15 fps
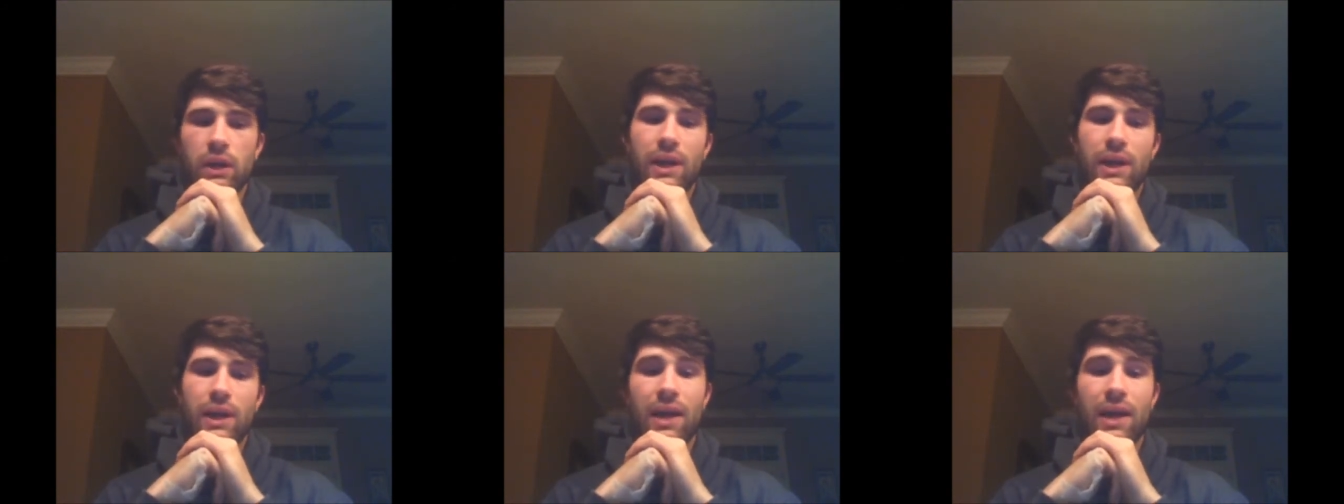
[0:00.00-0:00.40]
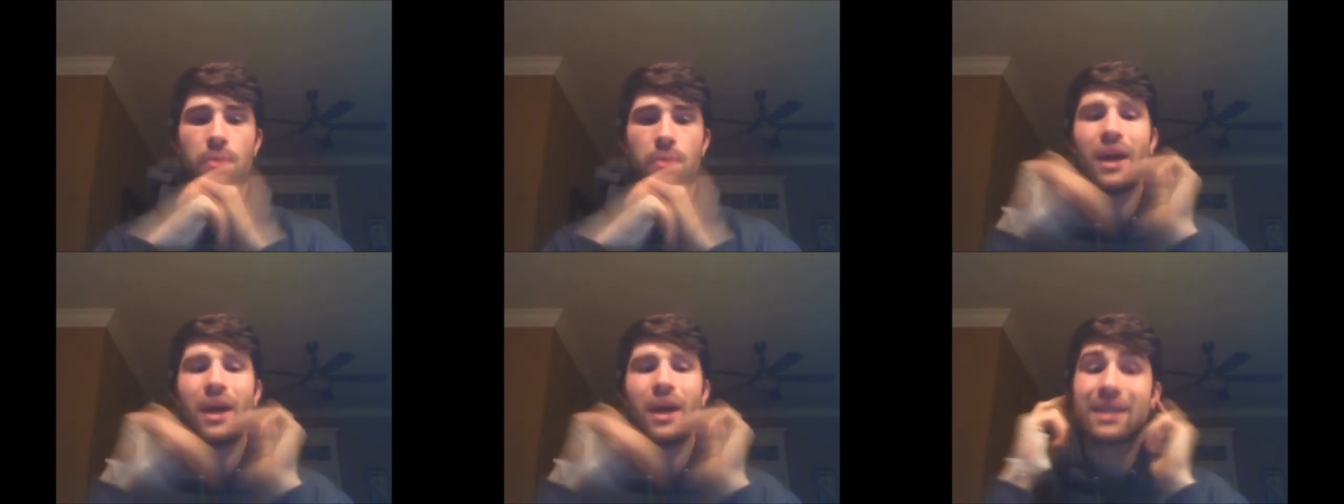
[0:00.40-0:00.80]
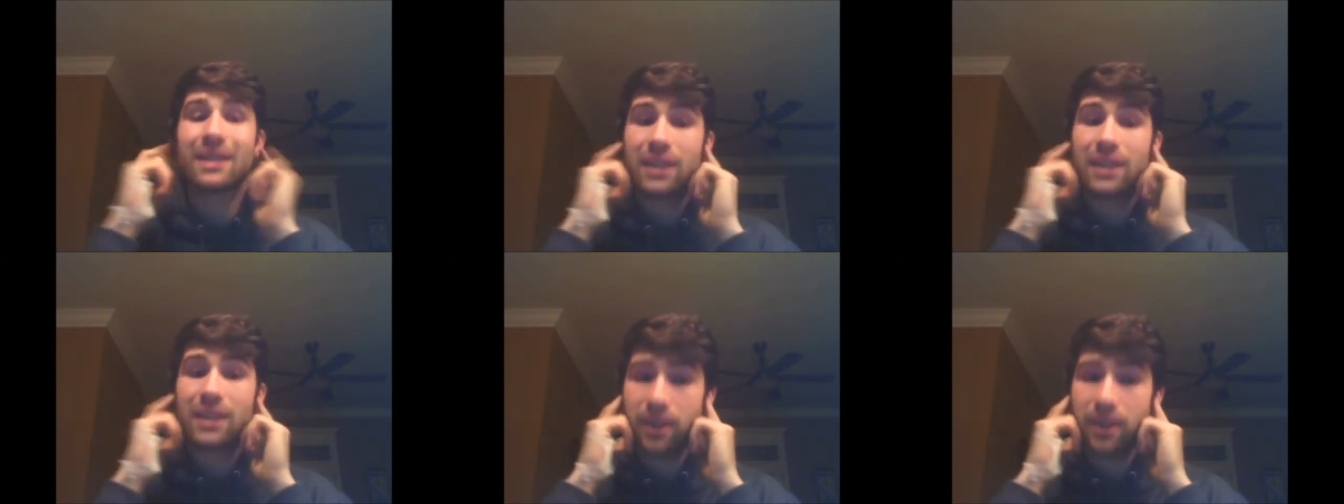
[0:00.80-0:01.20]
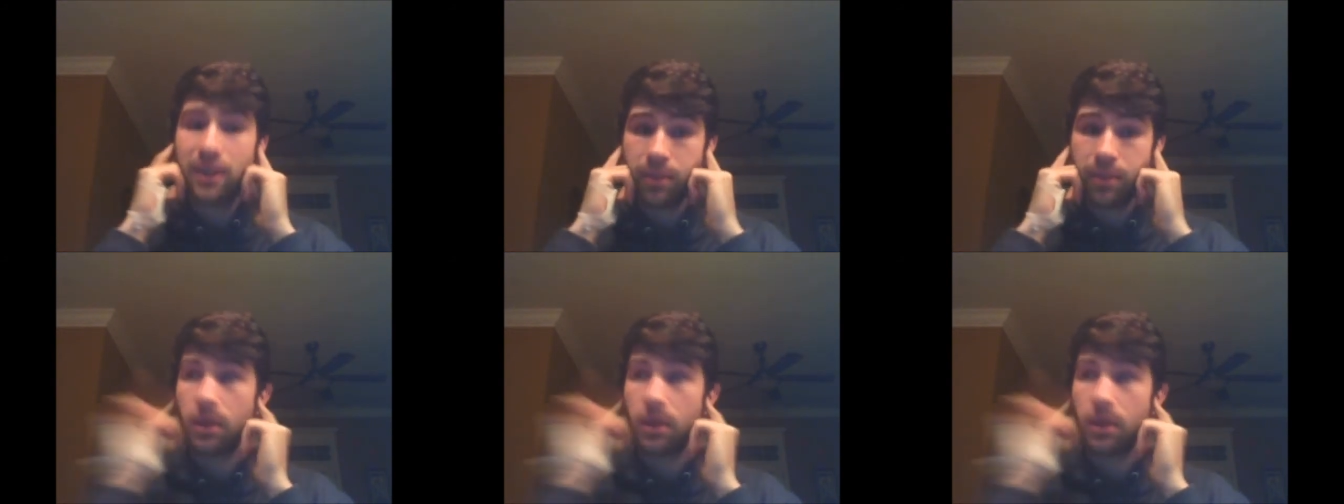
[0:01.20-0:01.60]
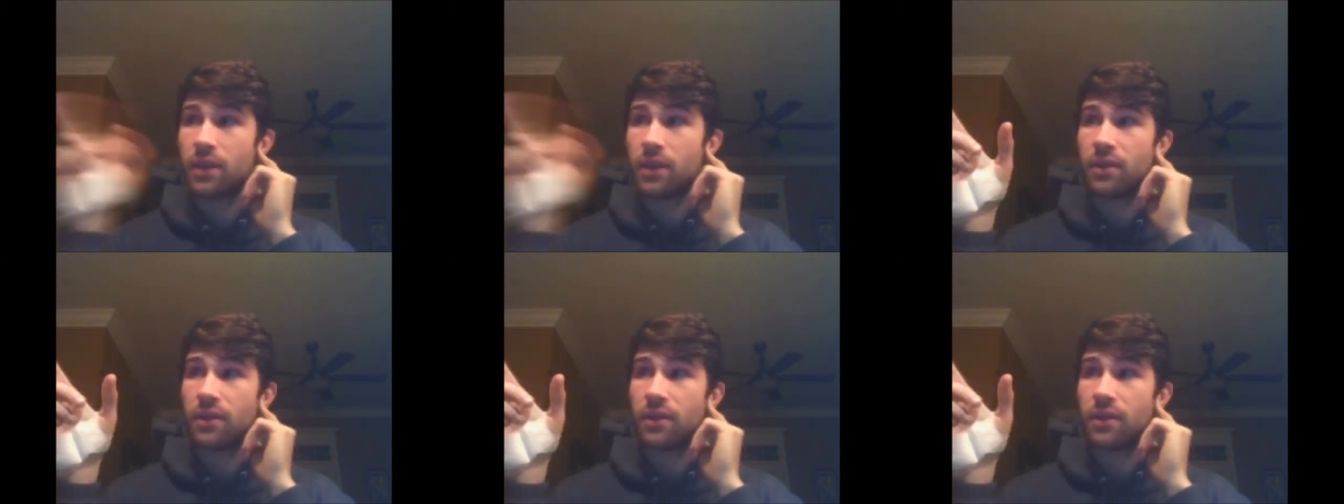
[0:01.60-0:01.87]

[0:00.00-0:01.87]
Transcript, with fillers: kind of pricey, but